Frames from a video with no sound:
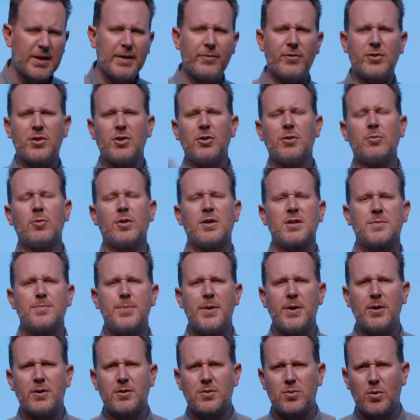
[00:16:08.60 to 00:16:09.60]
doing what his
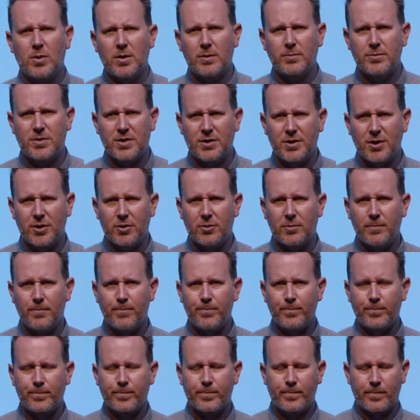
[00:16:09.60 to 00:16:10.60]
parents want him to do.
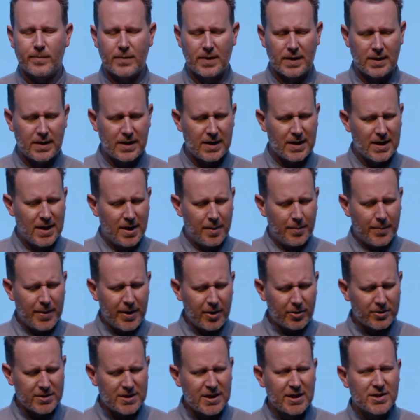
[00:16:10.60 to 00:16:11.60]

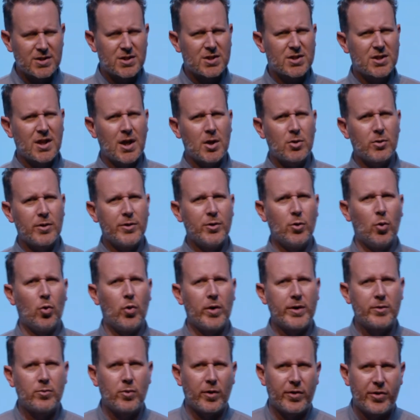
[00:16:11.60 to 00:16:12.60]
Parents get so
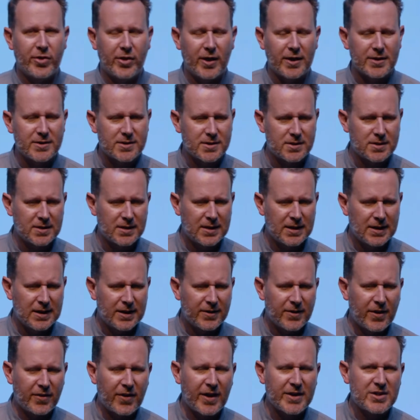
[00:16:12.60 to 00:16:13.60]
annoyed with this
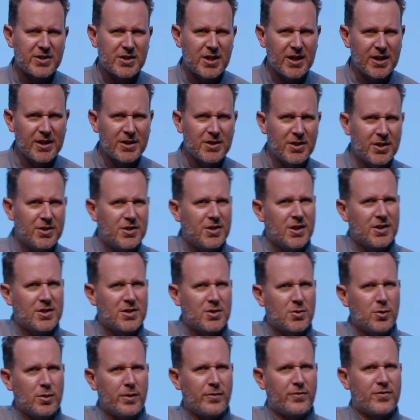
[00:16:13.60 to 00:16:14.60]
that they tend to just
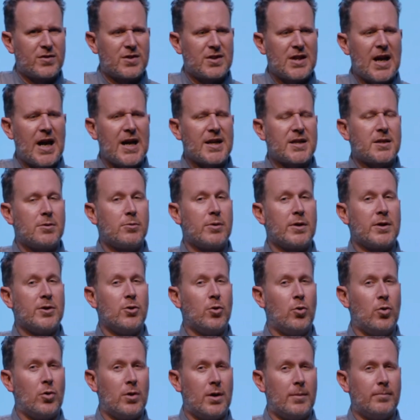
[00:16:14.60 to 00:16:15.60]
sort of start to
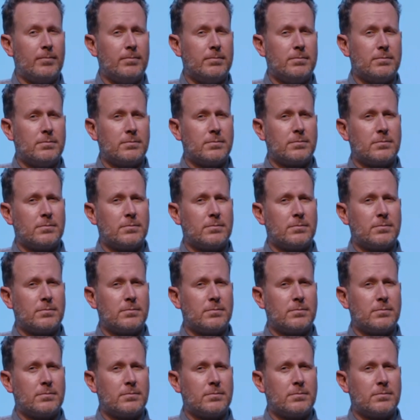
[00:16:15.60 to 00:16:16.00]
ignore him.